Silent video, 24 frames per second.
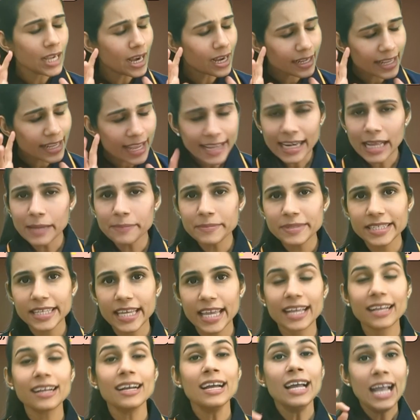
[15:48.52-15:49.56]
Again, I'm
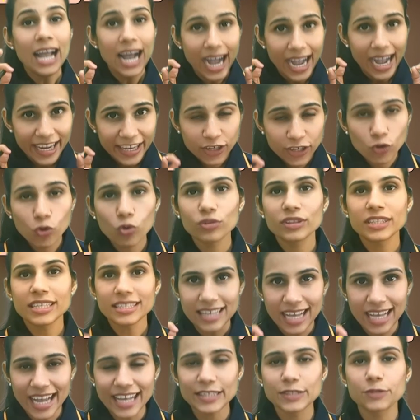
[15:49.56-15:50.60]
saying, I know
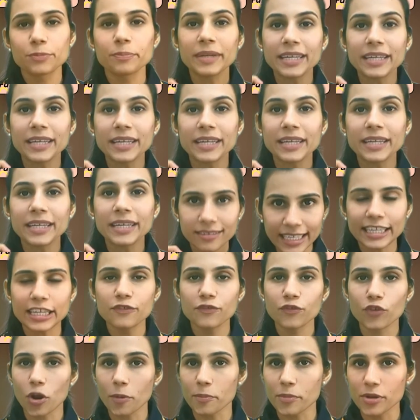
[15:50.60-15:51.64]
this has been
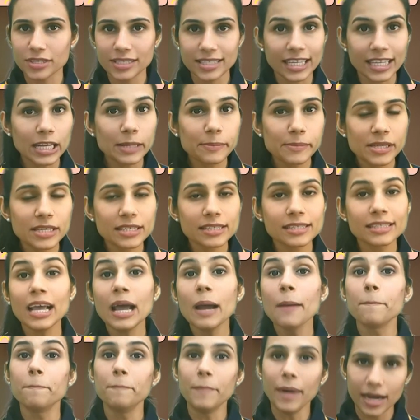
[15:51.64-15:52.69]
deleted from your syllabus,
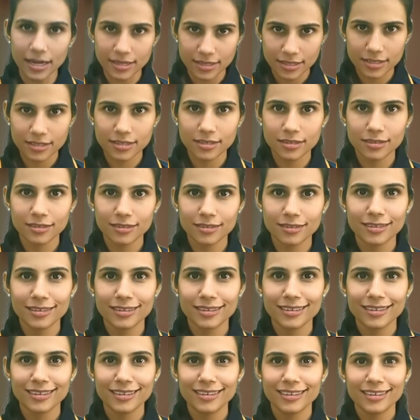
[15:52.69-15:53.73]
but
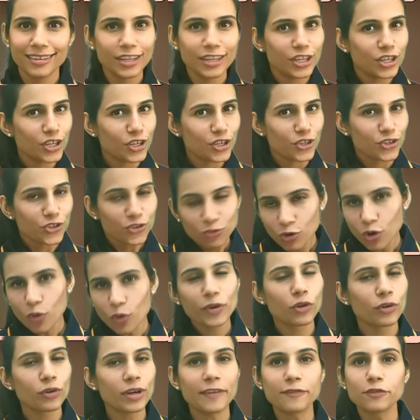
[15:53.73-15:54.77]
you know
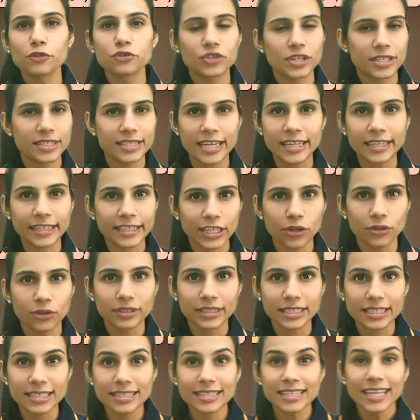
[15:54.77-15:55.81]
we don't have to trust NTA
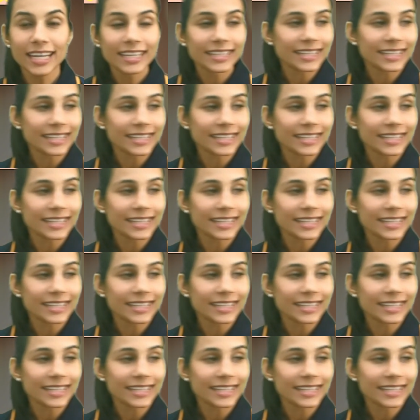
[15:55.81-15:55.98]
on this.